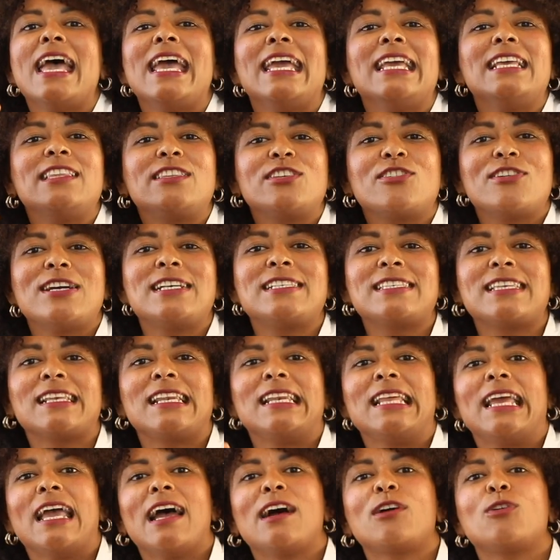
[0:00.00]

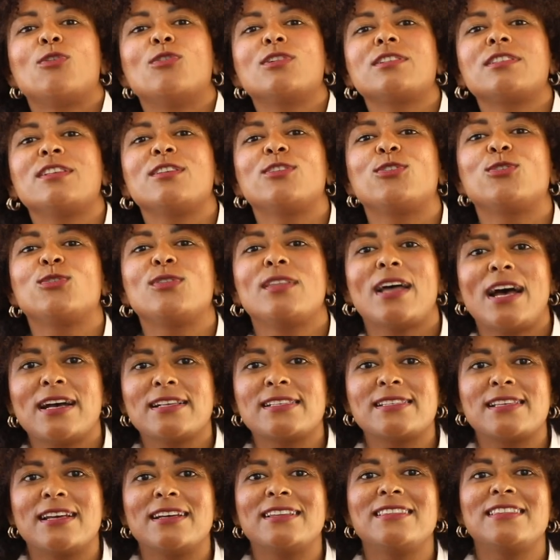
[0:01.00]
Interestingly, according to
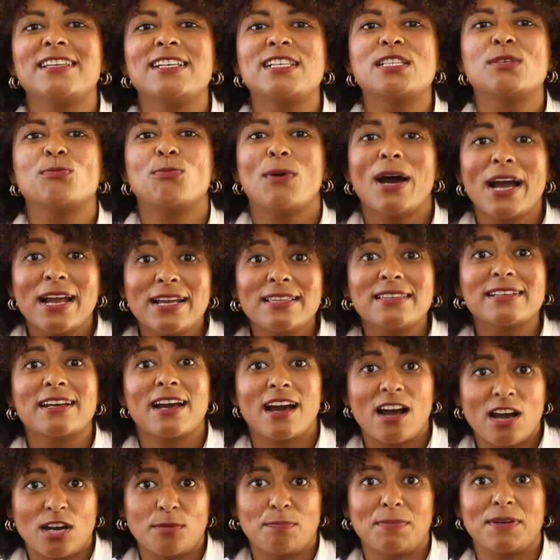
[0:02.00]
NASA, this white
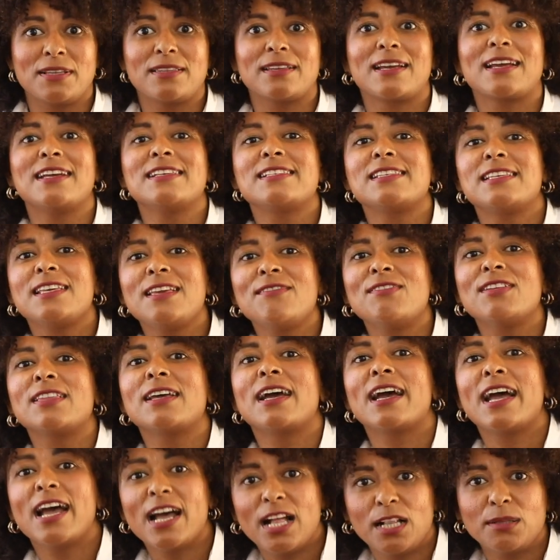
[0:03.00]
carpet has even
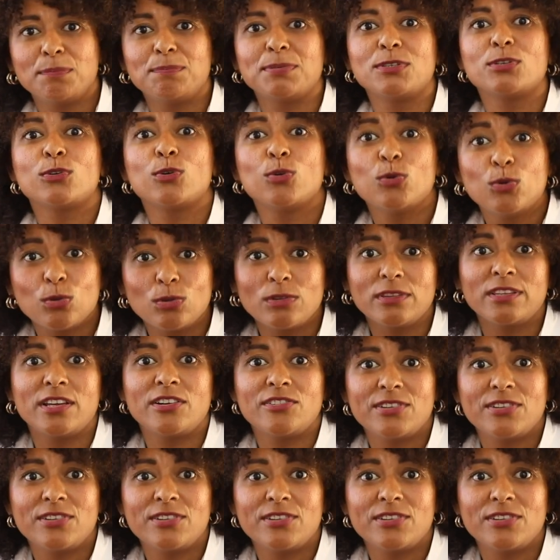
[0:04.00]
helped cool the